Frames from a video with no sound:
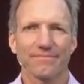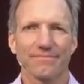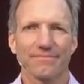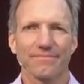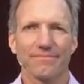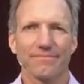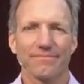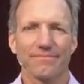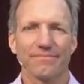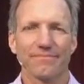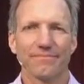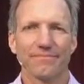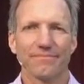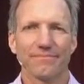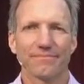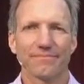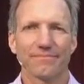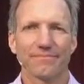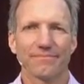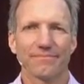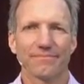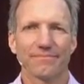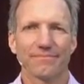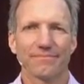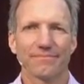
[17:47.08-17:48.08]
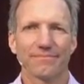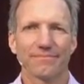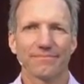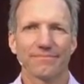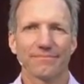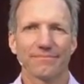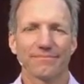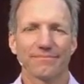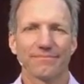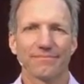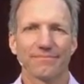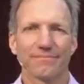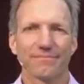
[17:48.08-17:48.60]

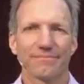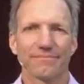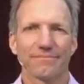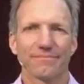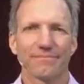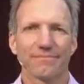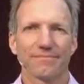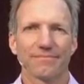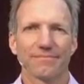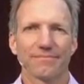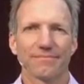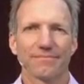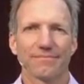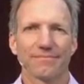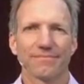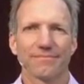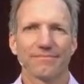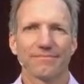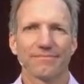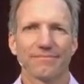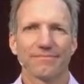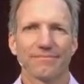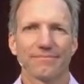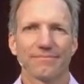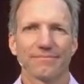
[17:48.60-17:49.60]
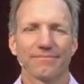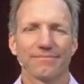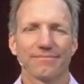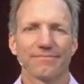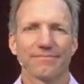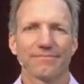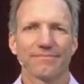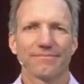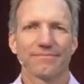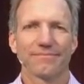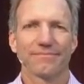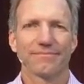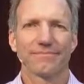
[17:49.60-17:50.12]

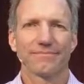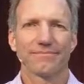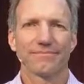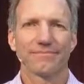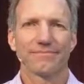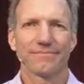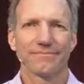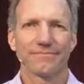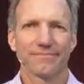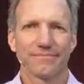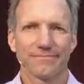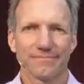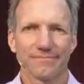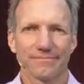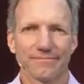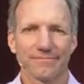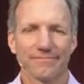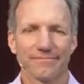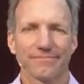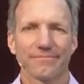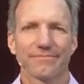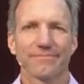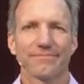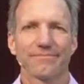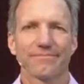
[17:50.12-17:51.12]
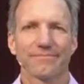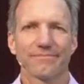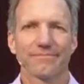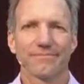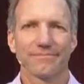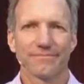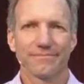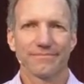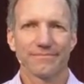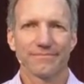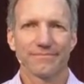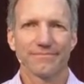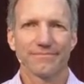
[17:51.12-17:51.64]

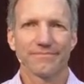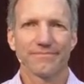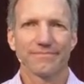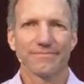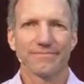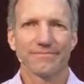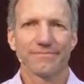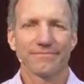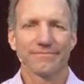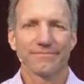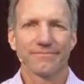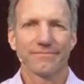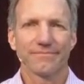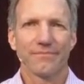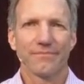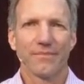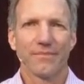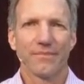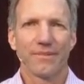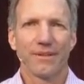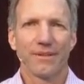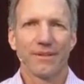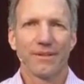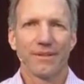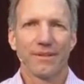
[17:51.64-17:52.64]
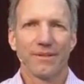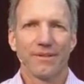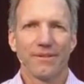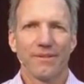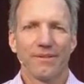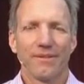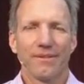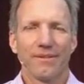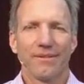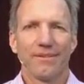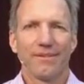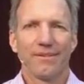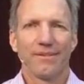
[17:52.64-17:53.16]

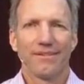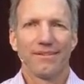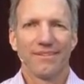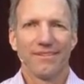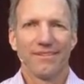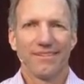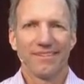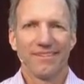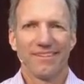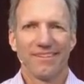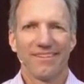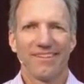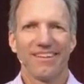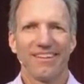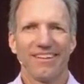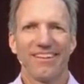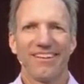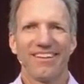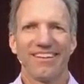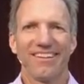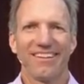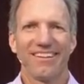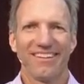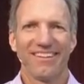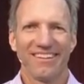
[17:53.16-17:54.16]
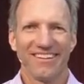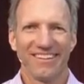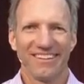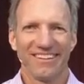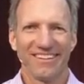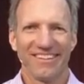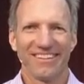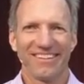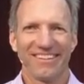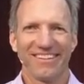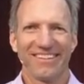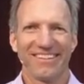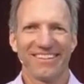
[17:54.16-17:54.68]

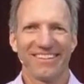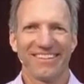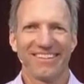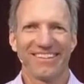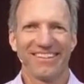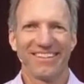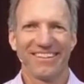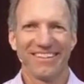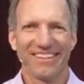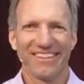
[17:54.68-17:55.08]
[no speech]